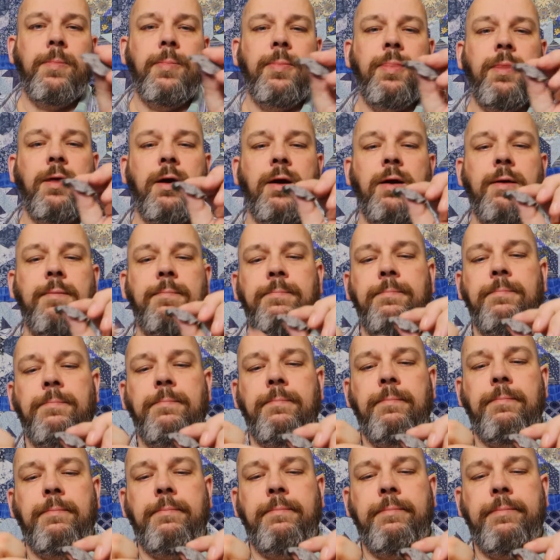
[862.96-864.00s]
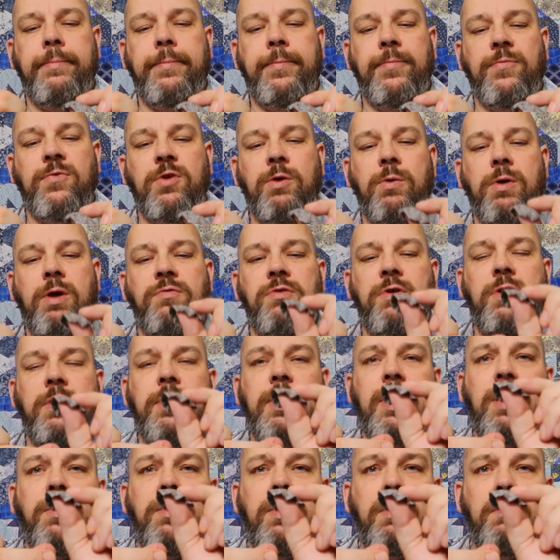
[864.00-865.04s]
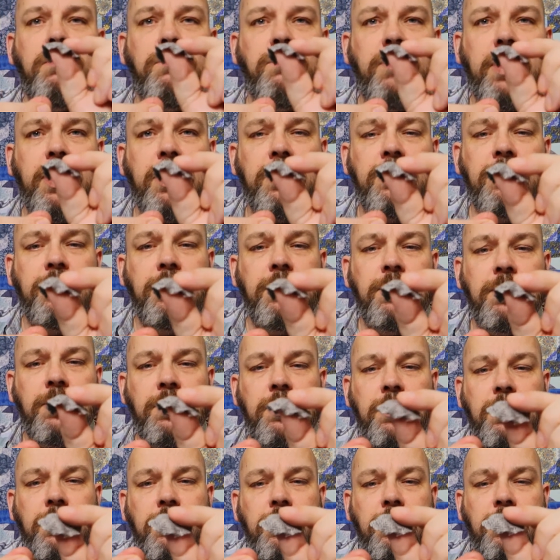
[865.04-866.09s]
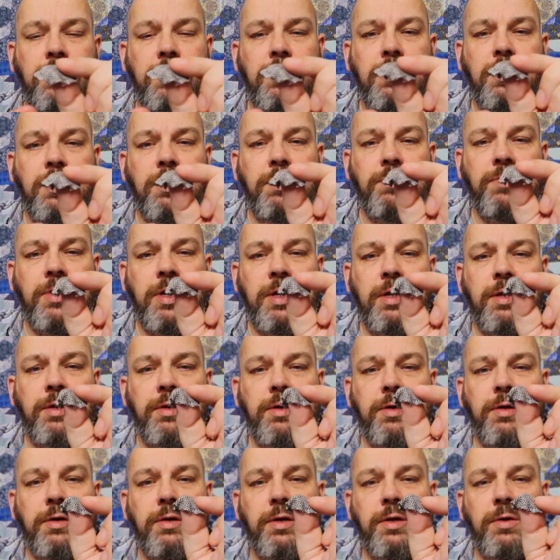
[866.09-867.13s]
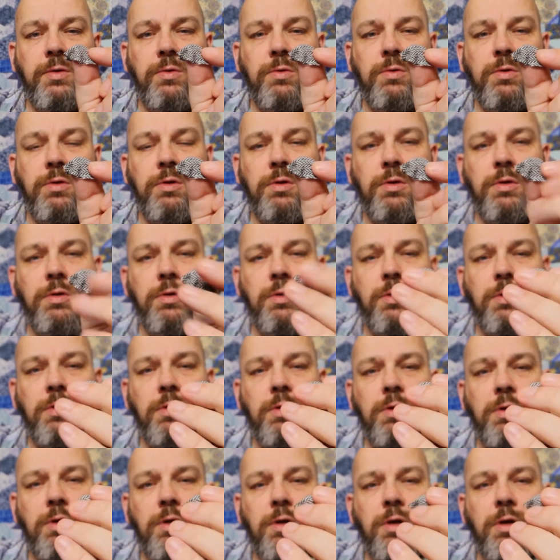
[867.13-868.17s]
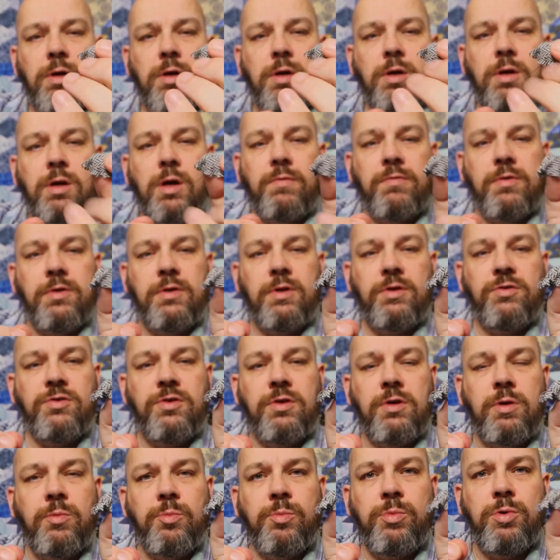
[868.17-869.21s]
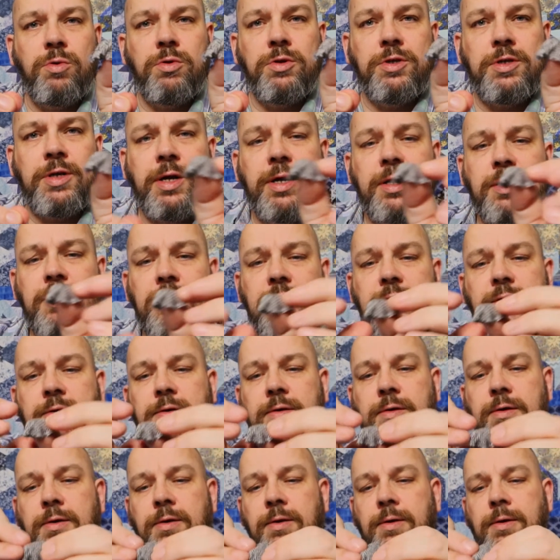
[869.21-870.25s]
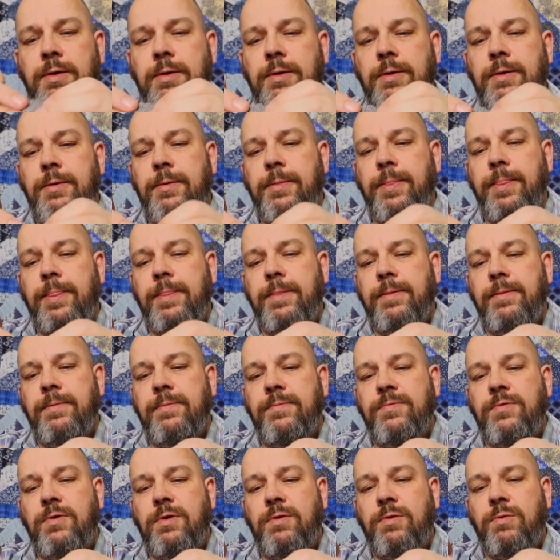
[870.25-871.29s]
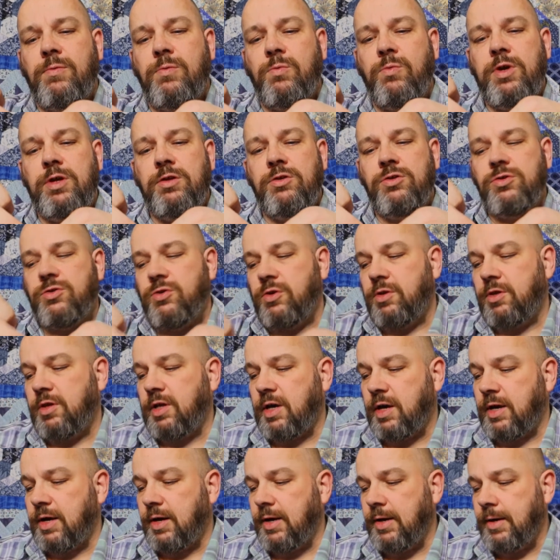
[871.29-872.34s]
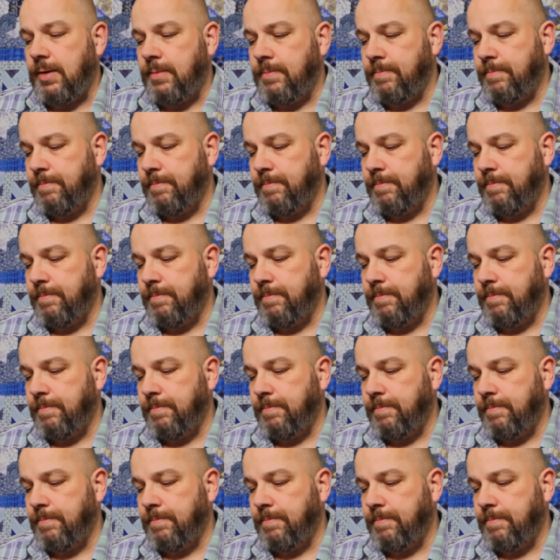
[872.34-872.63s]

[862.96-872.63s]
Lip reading: There. So I've now in fact created a little cover that you can pull tight. So we insert the eye